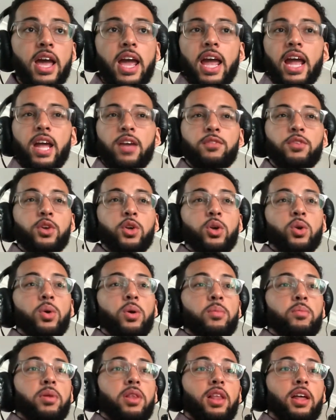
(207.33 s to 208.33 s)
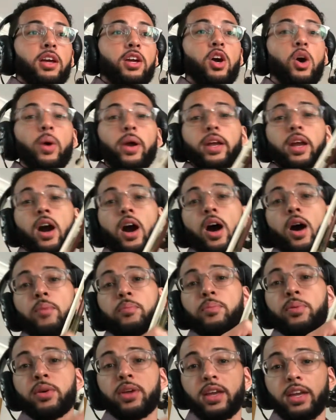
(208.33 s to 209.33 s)
If you're going
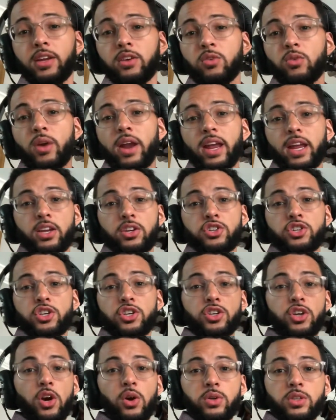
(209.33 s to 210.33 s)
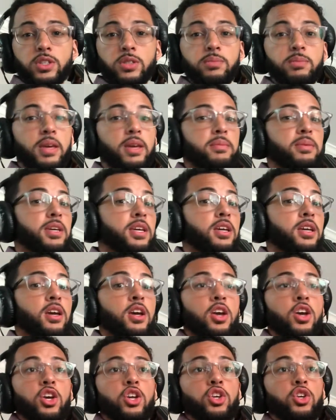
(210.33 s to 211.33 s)
up in range in notes, maybe
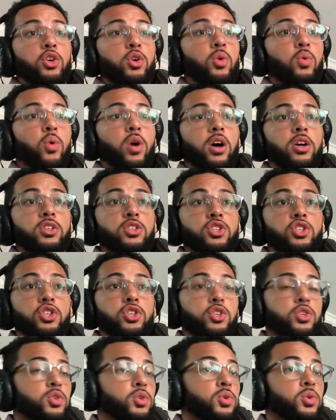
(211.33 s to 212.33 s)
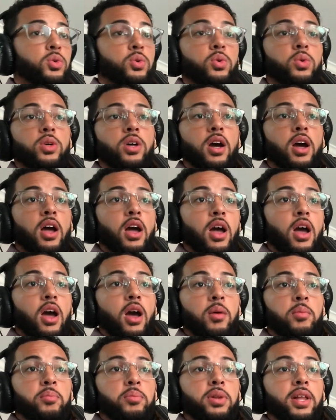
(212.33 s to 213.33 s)
you'll want to
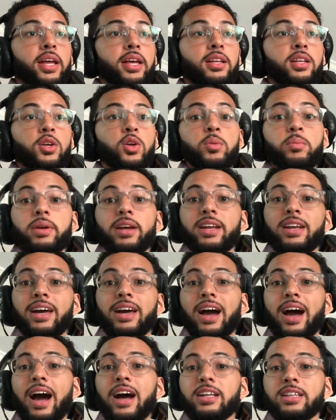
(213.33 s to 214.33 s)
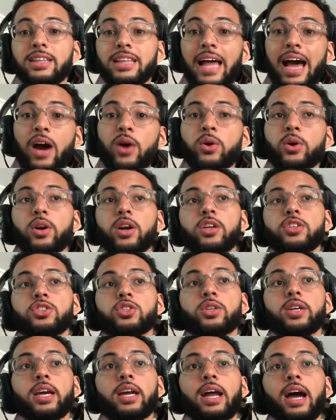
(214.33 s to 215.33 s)
play a little bit louder as
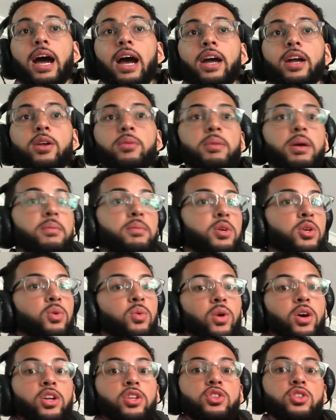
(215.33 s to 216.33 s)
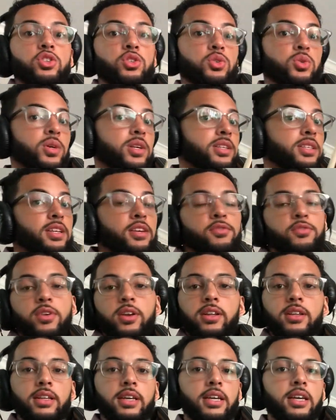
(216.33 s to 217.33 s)
you get higher. Maybe you'll want to do it
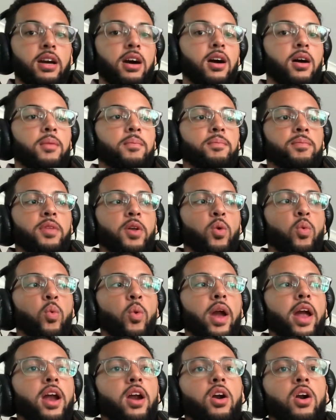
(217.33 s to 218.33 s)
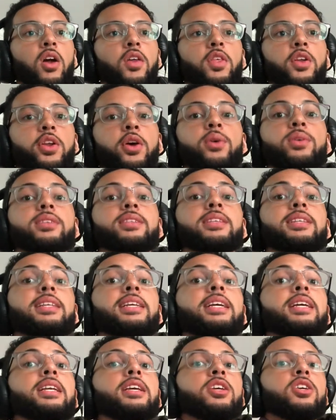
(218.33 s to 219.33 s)
differently. Where are the notes
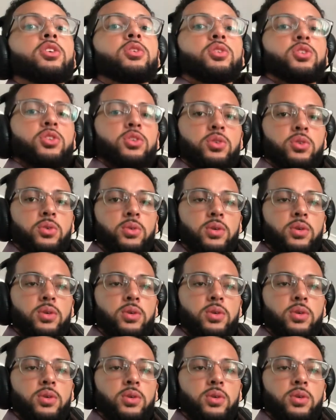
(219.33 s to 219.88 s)
leading you to?